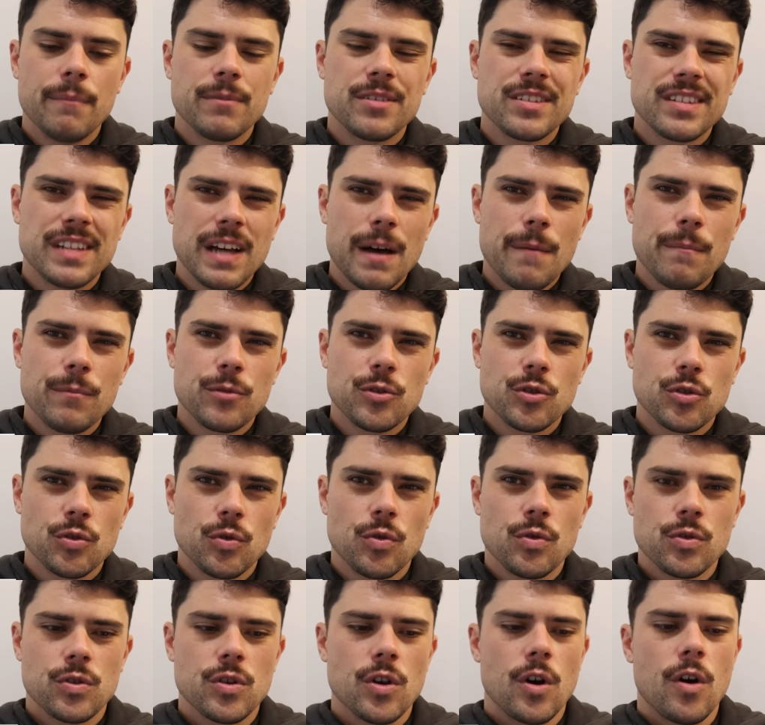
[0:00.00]
some
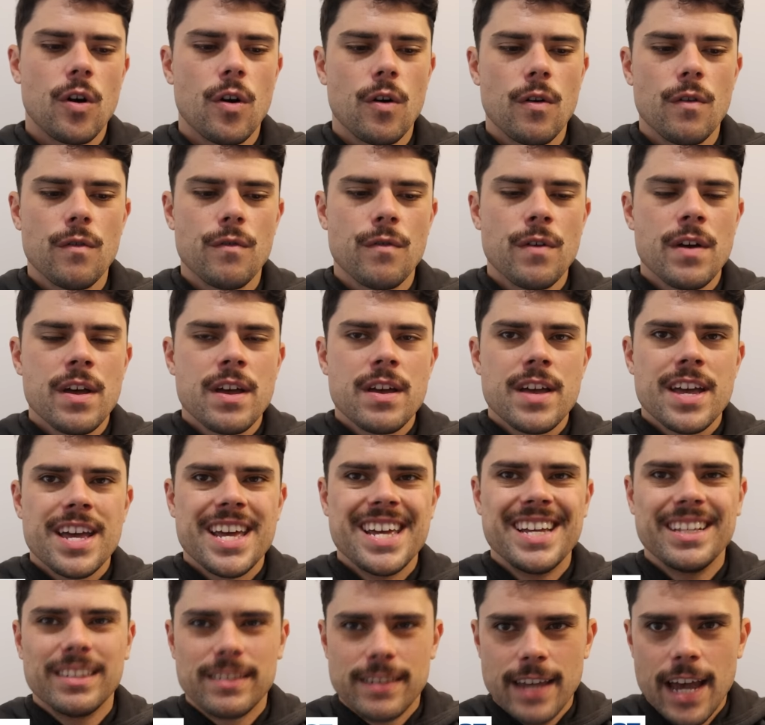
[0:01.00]
sort of
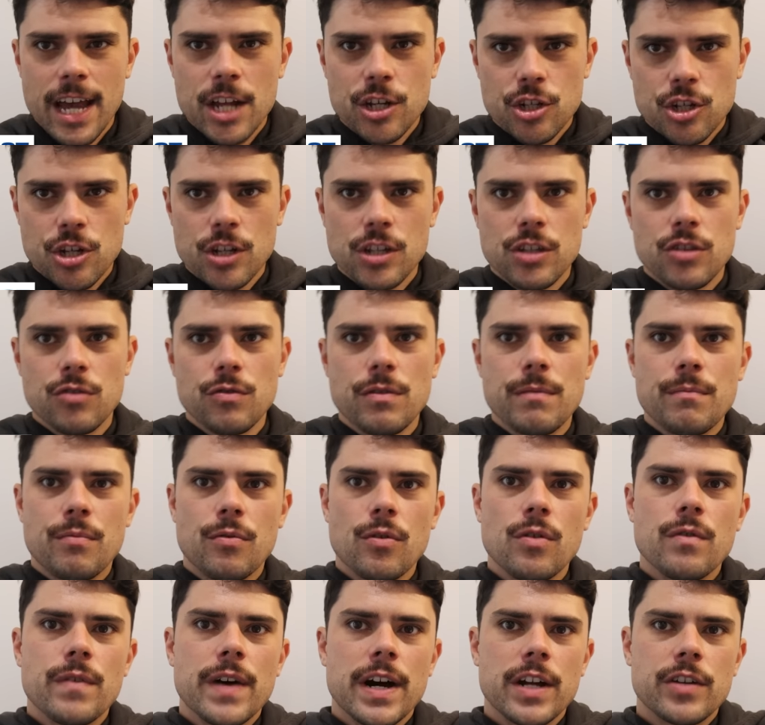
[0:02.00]
intention to
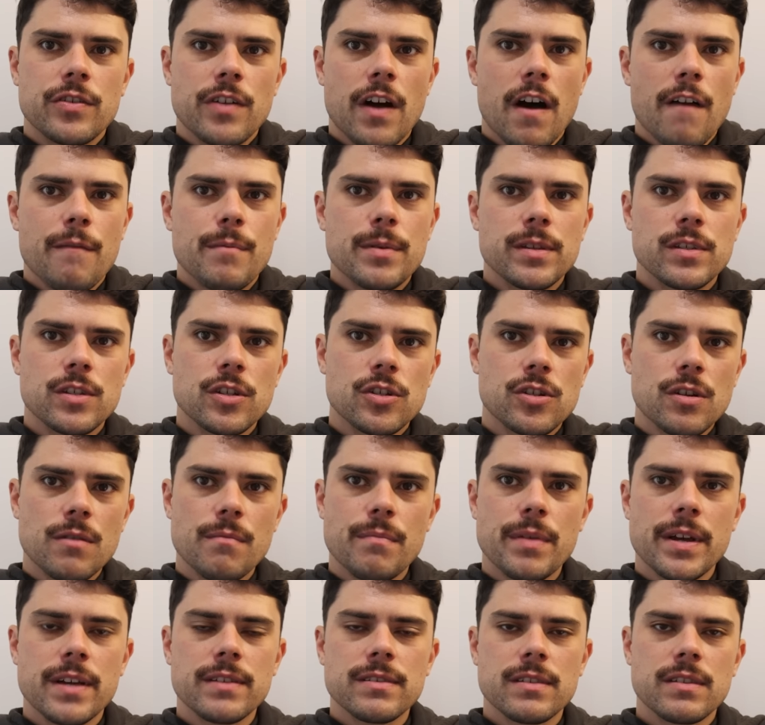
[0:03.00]
improve our draft
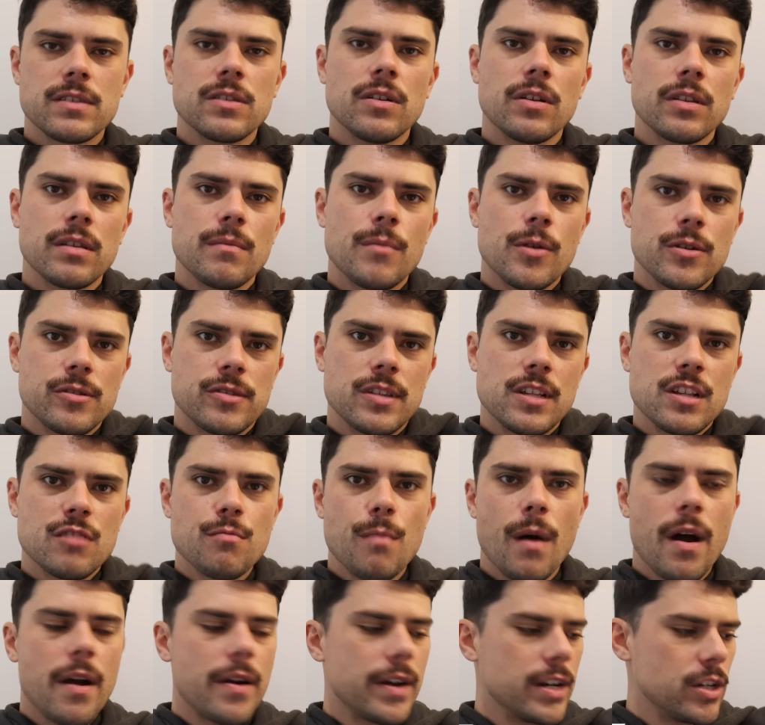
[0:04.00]
position, because it's not the most
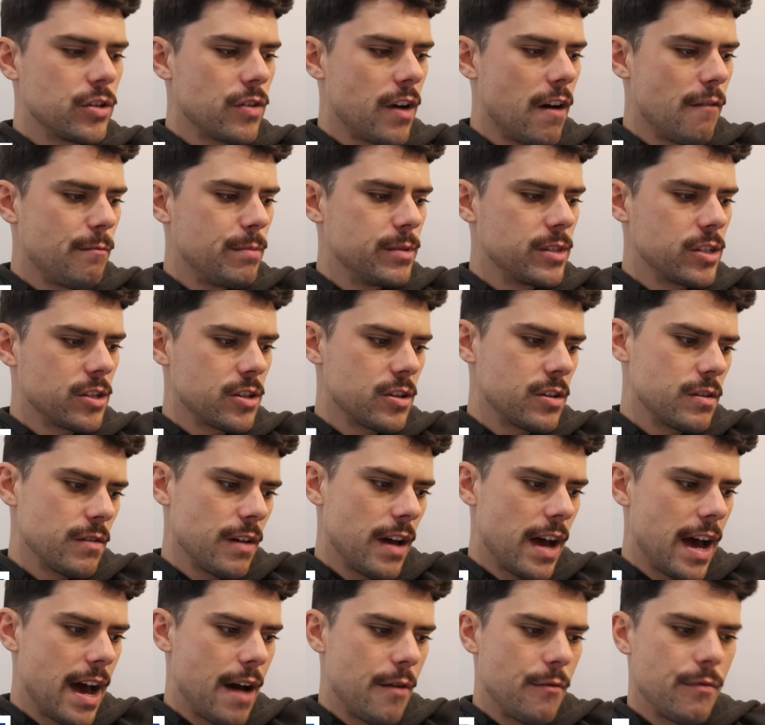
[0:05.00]
inspiring draft position
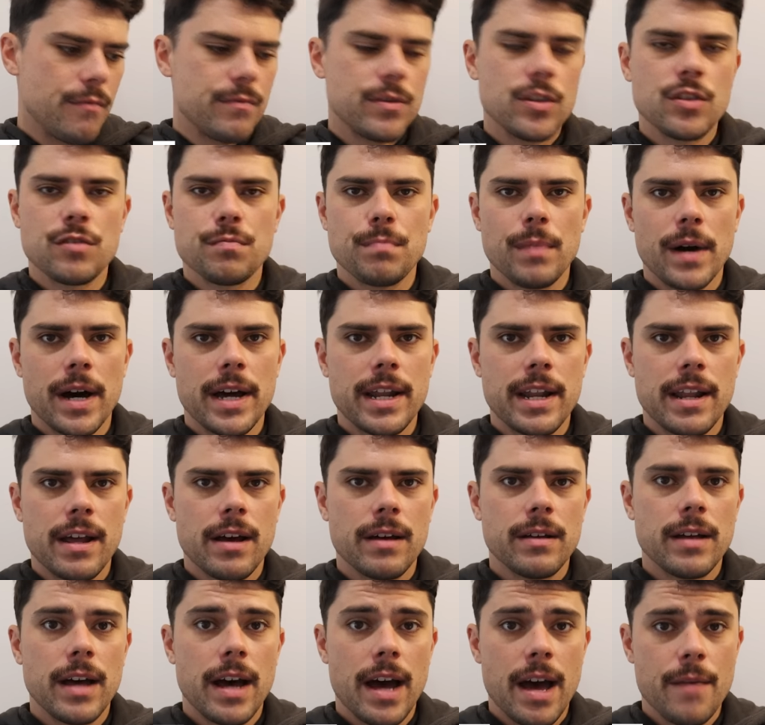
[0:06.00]
to have, despite
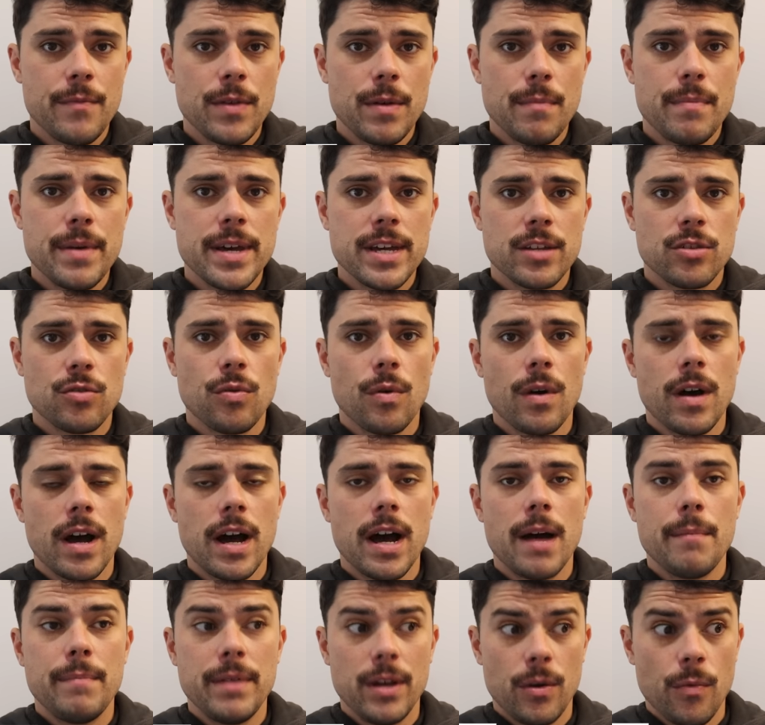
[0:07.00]
having pick
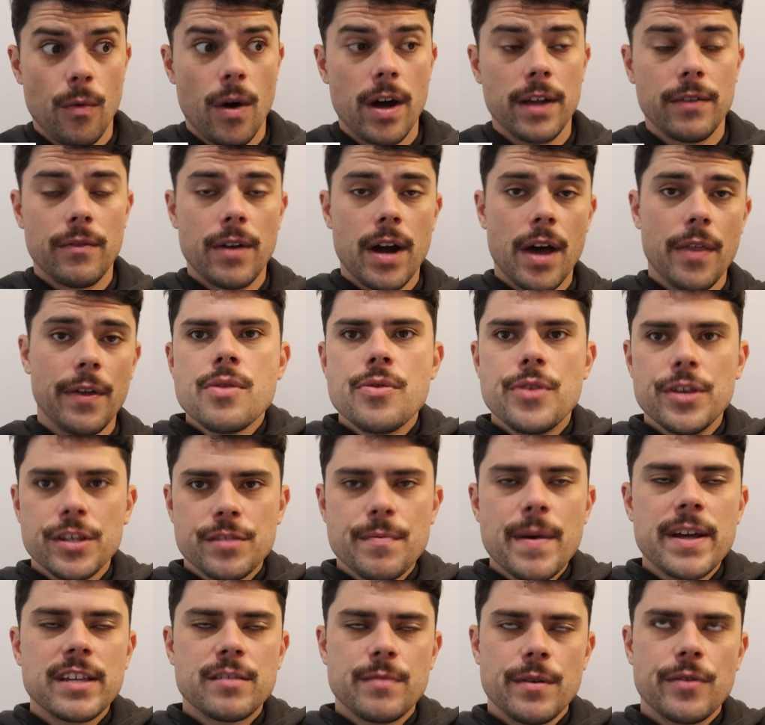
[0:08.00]
one rather.
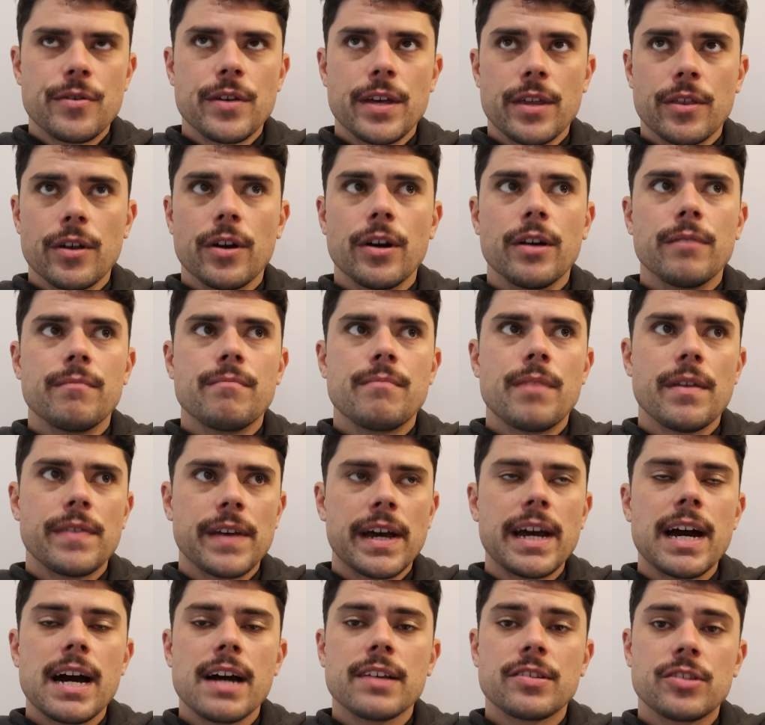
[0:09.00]
This makes me think though that
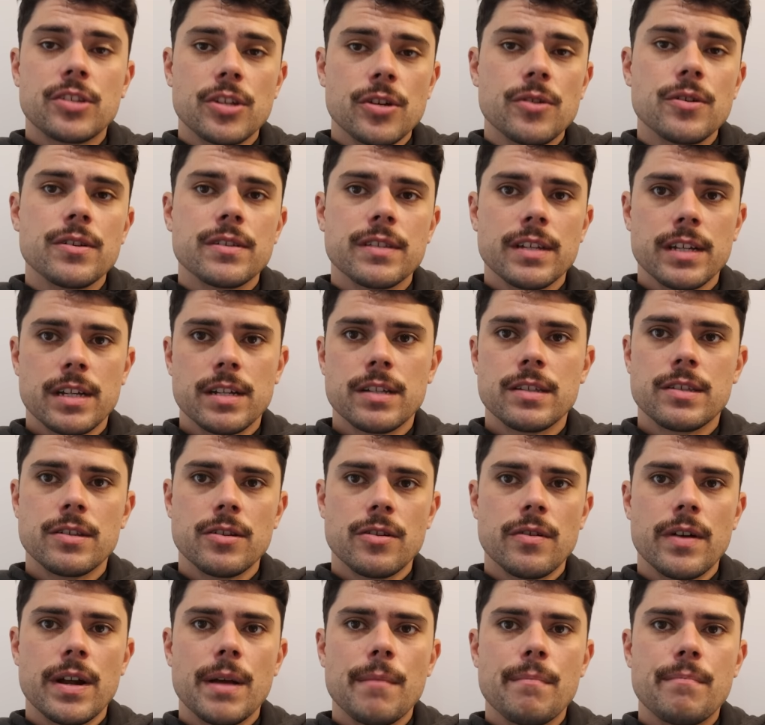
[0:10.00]
they are seriously
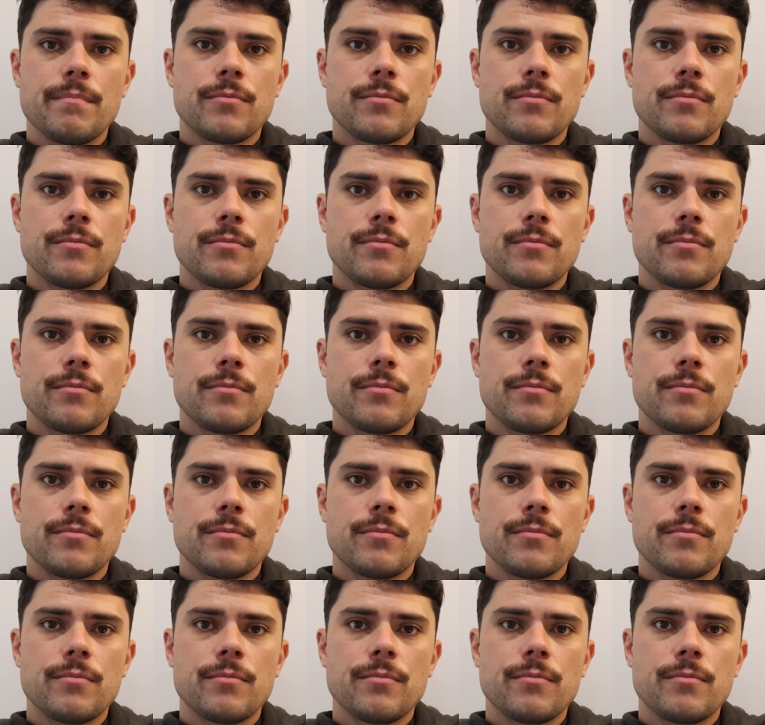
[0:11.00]
considering